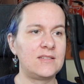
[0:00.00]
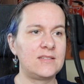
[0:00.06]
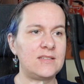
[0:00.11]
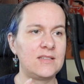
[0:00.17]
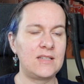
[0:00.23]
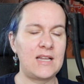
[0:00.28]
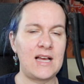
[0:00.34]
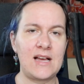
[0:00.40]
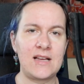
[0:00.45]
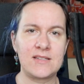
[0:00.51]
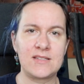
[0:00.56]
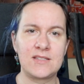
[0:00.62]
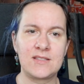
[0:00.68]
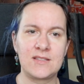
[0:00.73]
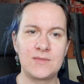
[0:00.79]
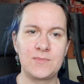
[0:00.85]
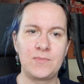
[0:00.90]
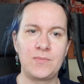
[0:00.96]

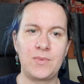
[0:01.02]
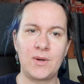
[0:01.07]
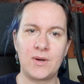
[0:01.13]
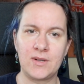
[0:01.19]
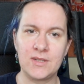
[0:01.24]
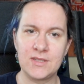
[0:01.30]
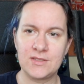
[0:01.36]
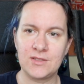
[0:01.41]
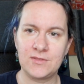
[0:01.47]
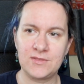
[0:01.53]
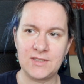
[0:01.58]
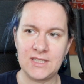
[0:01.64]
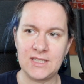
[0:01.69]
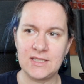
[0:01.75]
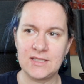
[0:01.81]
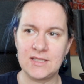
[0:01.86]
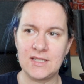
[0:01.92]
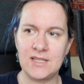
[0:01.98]
last part of
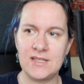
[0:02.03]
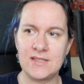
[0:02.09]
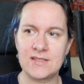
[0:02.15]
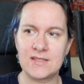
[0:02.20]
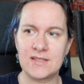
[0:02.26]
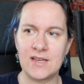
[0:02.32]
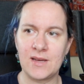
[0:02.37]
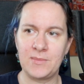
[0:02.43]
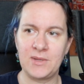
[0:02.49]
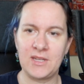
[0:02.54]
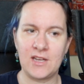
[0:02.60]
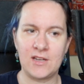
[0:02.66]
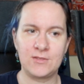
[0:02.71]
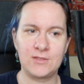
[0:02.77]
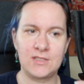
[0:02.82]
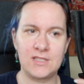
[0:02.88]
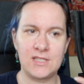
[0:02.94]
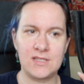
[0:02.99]
it is coming
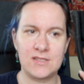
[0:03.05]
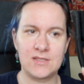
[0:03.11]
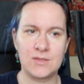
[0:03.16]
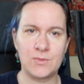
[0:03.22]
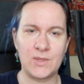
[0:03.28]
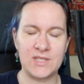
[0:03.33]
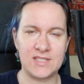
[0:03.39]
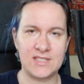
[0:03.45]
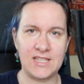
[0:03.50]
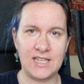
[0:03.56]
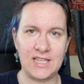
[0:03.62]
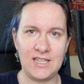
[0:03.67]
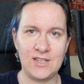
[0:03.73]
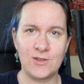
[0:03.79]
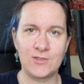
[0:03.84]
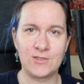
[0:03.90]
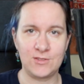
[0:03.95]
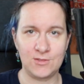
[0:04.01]
out this
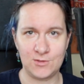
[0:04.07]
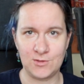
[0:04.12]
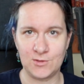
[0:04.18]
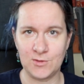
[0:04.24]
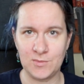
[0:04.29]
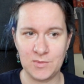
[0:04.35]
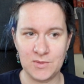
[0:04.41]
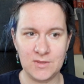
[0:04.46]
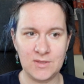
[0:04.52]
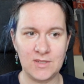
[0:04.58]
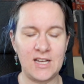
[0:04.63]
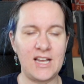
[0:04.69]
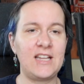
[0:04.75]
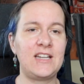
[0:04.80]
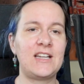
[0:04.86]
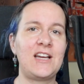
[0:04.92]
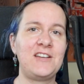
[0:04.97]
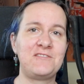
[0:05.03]
Wednesday on YouTube,
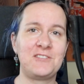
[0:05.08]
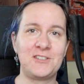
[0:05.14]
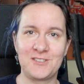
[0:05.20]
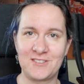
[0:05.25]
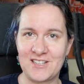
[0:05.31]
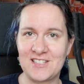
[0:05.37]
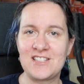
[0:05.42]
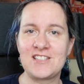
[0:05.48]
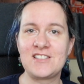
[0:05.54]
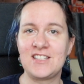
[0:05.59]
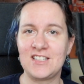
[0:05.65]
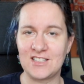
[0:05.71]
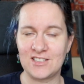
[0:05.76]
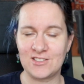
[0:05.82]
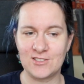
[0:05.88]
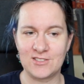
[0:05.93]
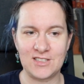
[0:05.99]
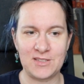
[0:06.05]
and I've already seen
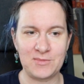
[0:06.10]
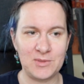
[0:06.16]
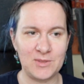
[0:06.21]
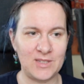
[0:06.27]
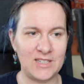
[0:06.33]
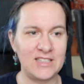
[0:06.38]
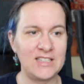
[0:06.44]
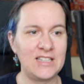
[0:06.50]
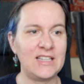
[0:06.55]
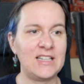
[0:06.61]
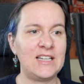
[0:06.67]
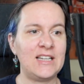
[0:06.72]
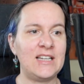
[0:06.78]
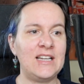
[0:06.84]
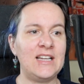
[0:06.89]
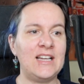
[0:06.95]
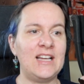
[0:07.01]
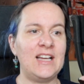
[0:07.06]
it on Nebula.
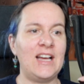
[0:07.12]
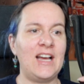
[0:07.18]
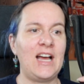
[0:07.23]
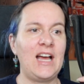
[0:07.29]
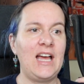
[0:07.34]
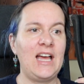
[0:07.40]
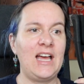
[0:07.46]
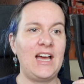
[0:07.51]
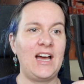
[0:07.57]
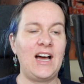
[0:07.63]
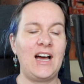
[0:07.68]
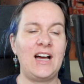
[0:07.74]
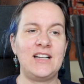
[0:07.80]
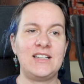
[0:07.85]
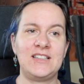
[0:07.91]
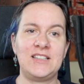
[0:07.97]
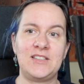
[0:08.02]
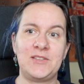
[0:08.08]

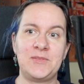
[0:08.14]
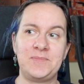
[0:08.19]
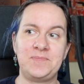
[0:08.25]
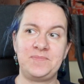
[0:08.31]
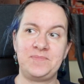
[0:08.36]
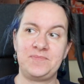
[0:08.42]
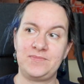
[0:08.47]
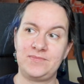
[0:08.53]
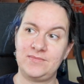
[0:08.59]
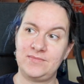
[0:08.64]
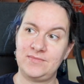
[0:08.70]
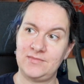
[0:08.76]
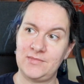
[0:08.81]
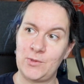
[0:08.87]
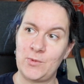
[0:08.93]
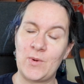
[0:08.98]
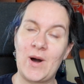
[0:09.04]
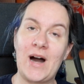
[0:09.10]
And
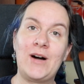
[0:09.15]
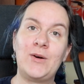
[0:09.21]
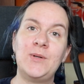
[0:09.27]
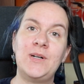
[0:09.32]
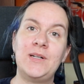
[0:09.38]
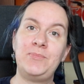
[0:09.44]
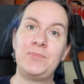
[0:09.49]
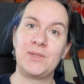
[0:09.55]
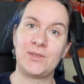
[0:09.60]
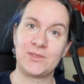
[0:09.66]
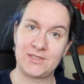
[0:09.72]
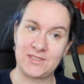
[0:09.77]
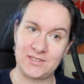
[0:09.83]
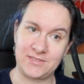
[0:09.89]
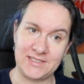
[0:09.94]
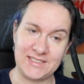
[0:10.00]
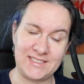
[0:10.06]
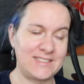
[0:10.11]
wow, a plot
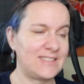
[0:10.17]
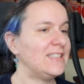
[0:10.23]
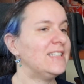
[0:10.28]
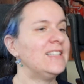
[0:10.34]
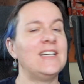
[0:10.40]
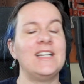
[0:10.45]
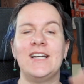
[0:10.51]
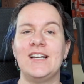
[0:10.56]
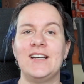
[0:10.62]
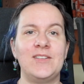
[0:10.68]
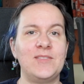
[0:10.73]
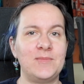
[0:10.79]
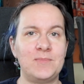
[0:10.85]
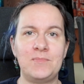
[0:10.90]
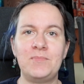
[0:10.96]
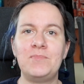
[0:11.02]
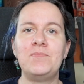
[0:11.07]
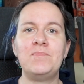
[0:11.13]
twist.
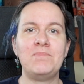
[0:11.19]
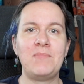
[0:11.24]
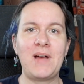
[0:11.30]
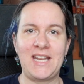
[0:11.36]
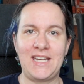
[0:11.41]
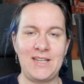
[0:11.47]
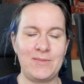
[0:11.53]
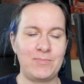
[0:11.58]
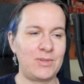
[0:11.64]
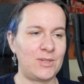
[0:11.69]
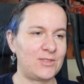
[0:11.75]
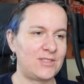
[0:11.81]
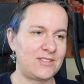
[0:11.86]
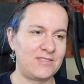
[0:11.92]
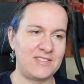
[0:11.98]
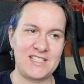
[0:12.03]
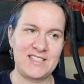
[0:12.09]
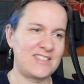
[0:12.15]
Many plot
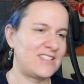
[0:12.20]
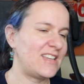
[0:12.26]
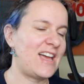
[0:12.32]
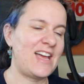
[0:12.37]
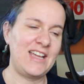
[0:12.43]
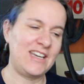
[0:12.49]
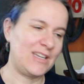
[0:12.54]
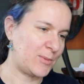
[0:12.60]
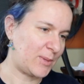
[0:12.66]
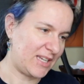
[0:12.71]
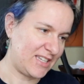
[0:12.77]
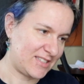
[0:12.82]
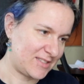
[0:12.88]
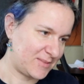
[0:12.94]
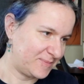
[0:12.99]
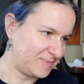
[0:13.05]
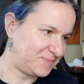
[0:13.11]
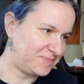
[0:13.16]
twists. Anyways.